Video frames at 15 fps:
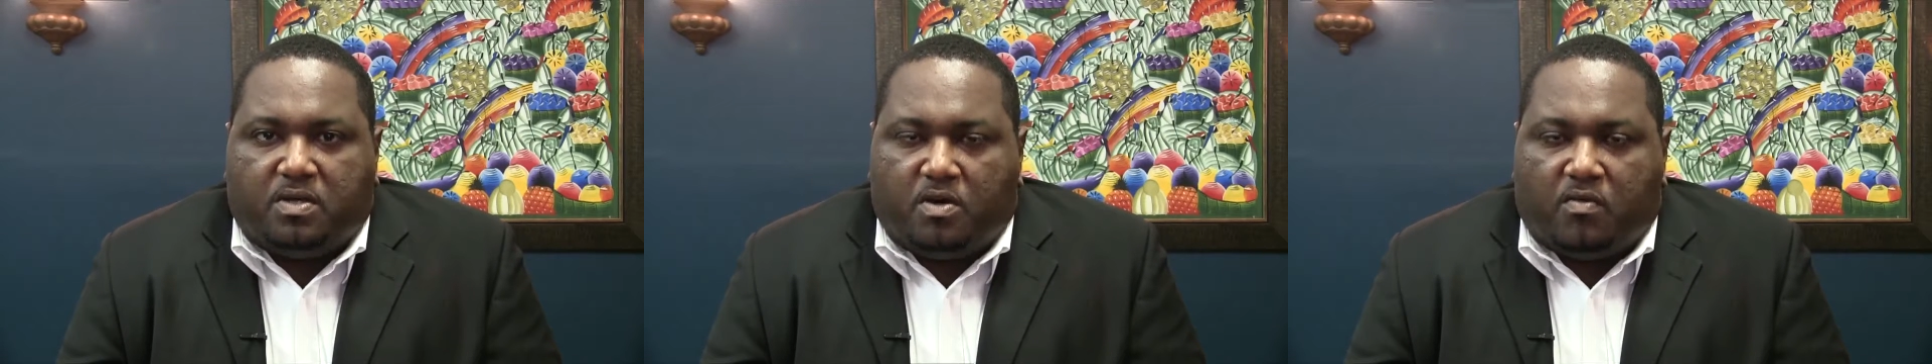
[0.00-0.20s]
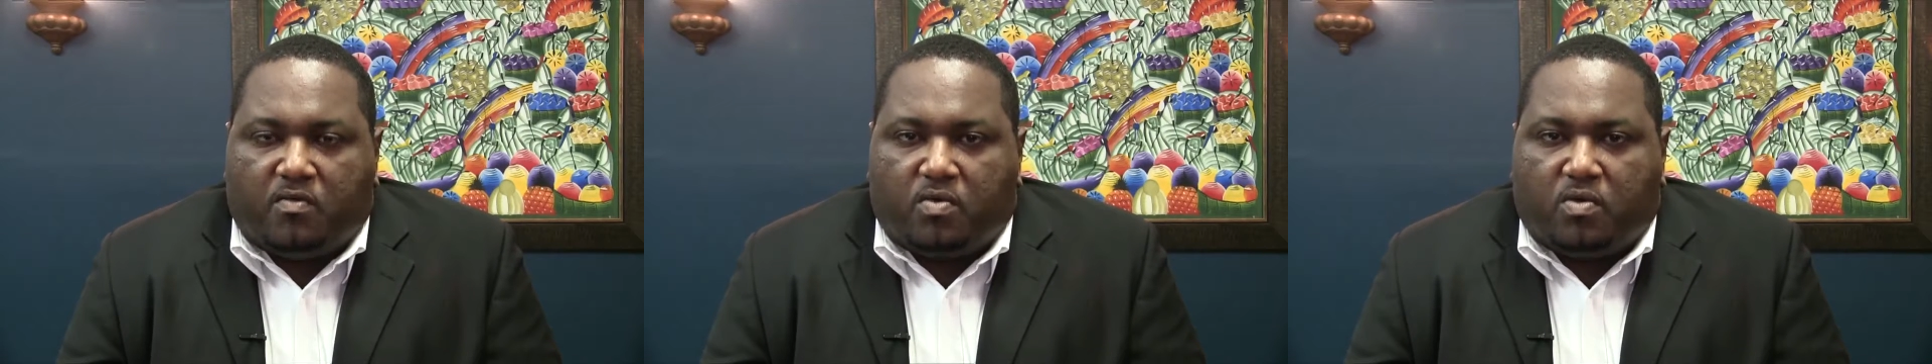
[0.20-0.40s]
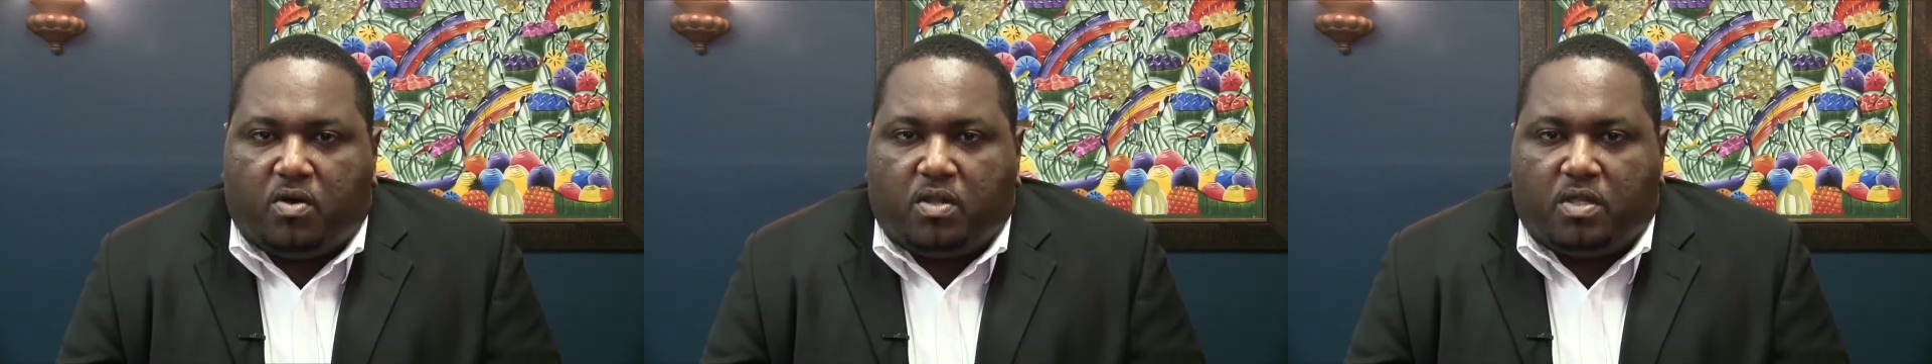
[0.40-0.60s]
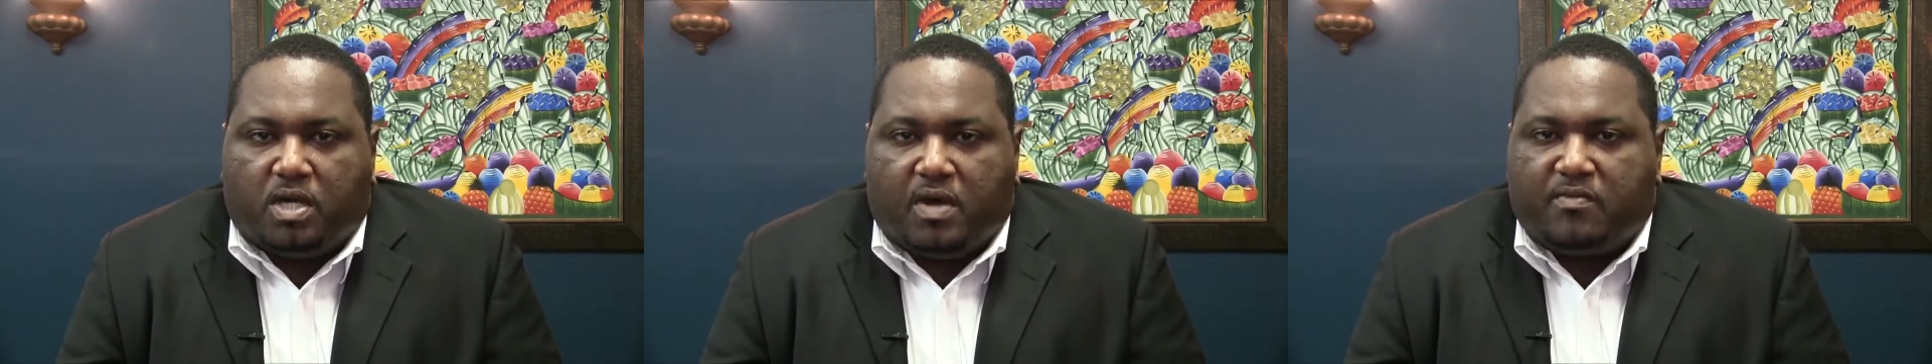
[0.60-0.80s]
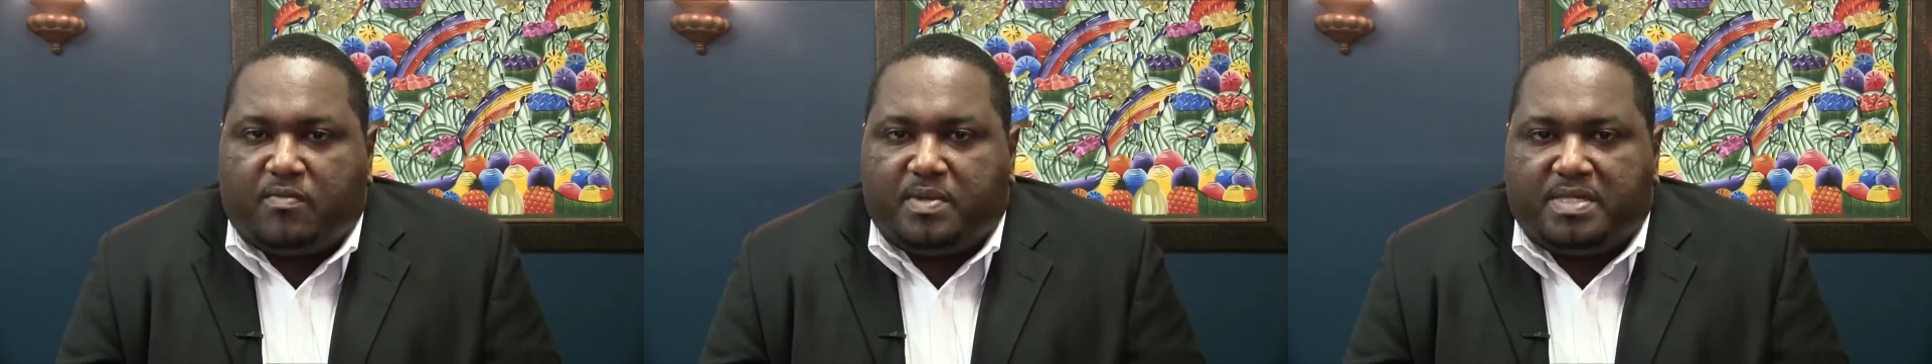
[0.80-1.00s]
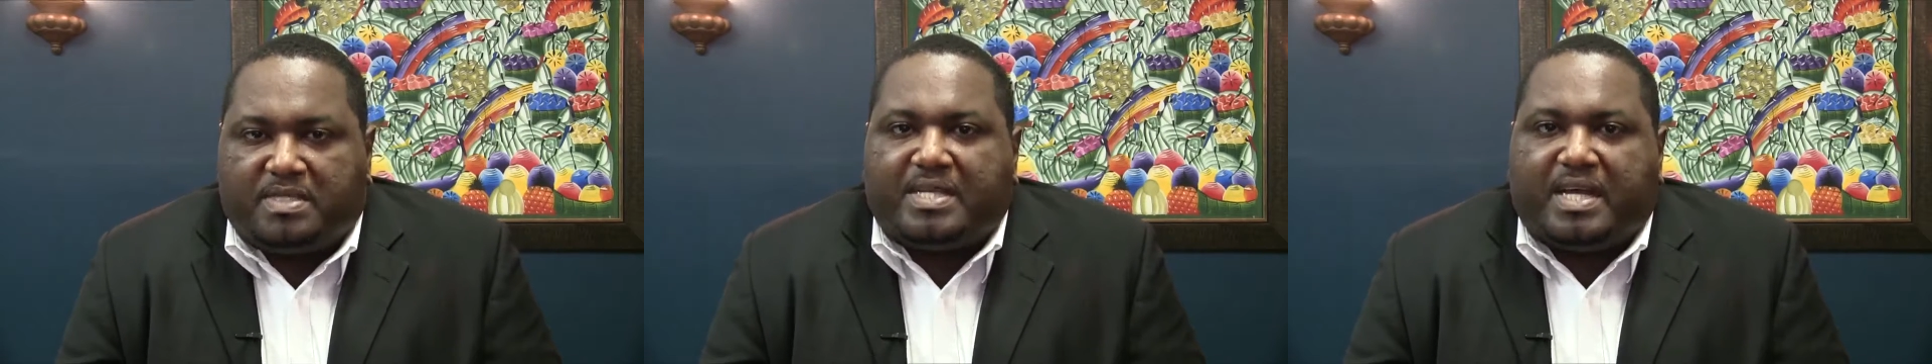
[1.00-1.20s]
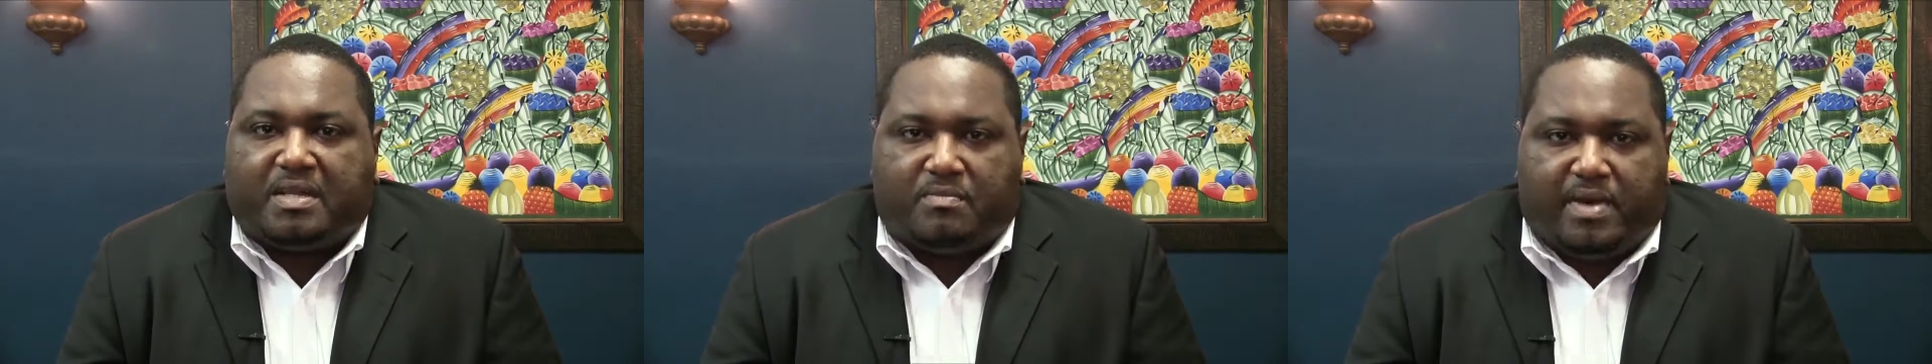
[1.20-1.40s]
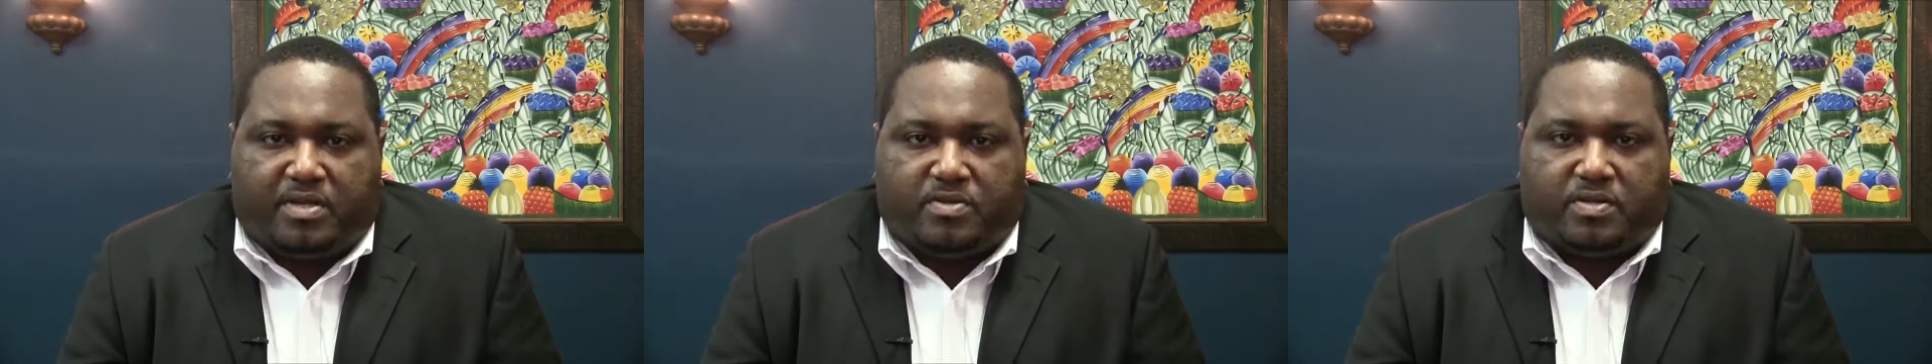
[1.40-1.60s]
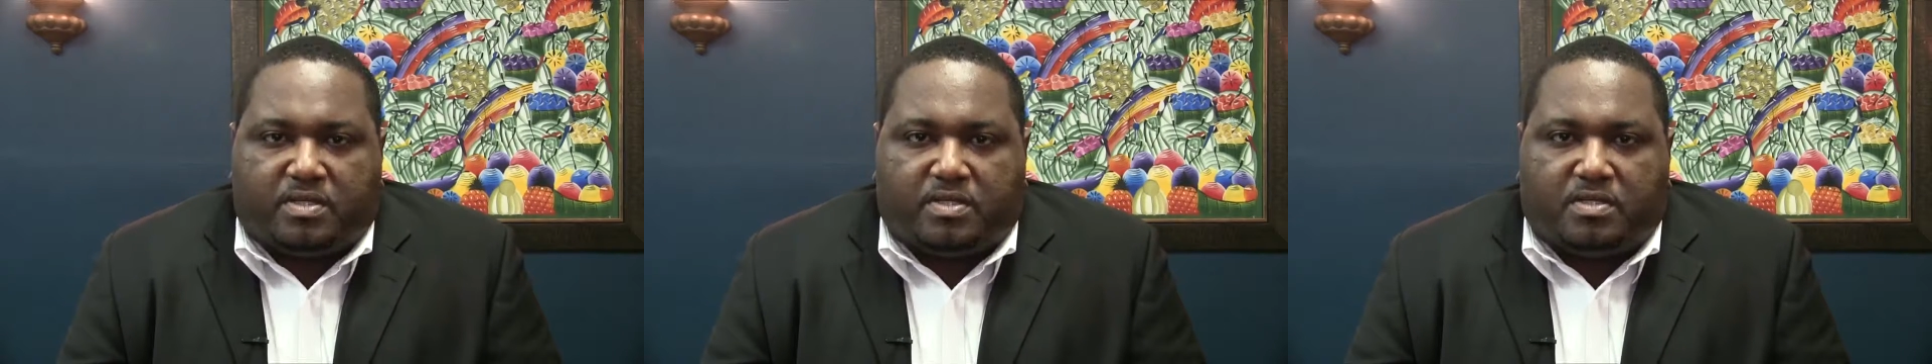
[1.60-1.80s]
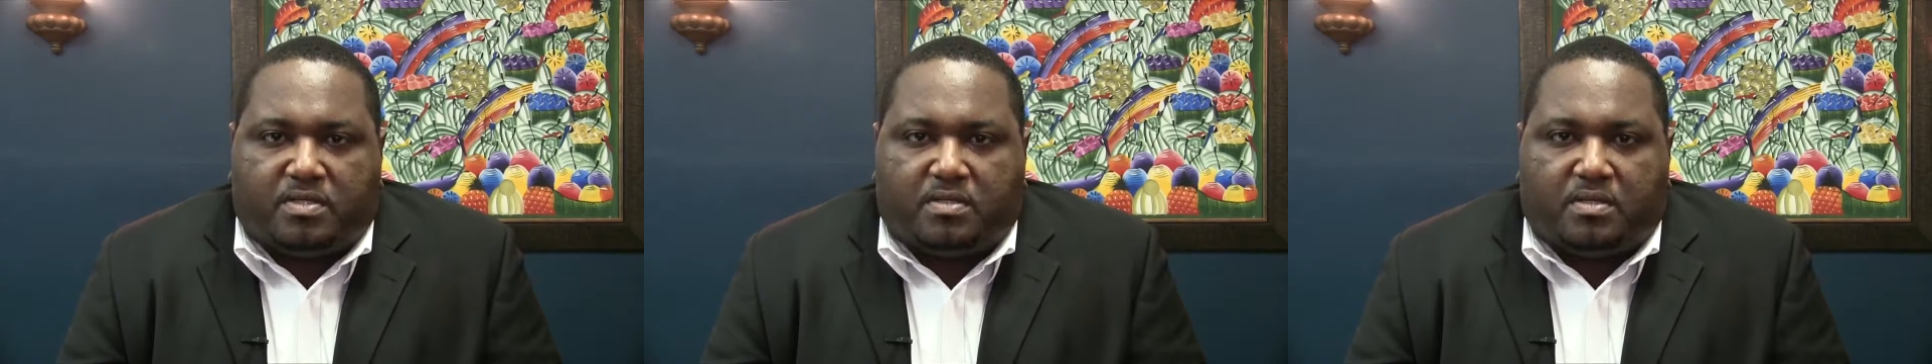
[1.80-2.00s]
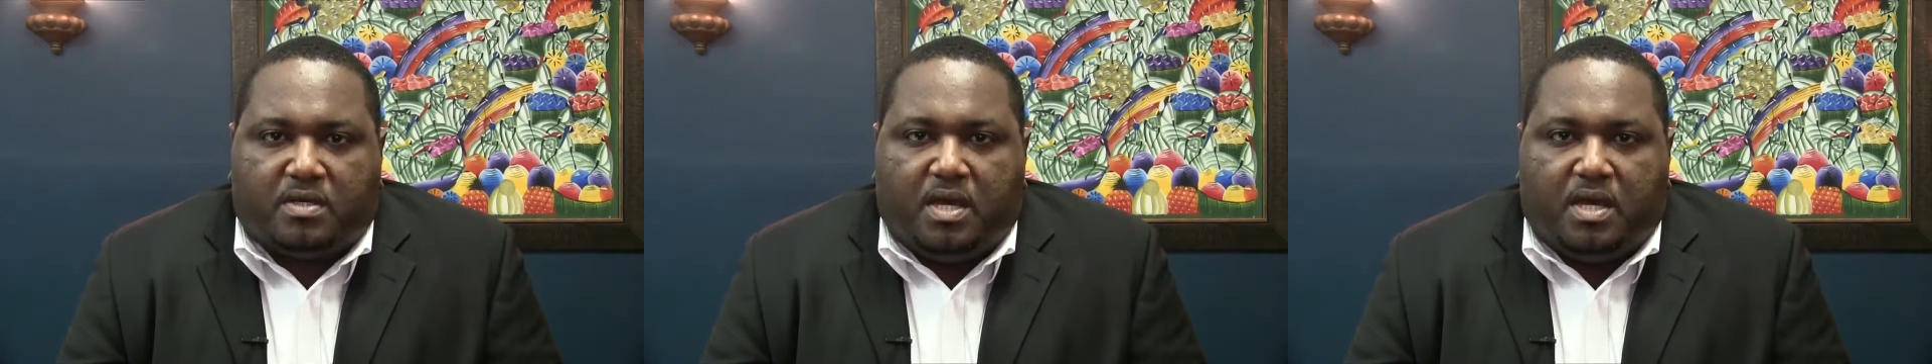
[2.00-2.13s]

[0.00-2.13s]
the overall government's debt metrics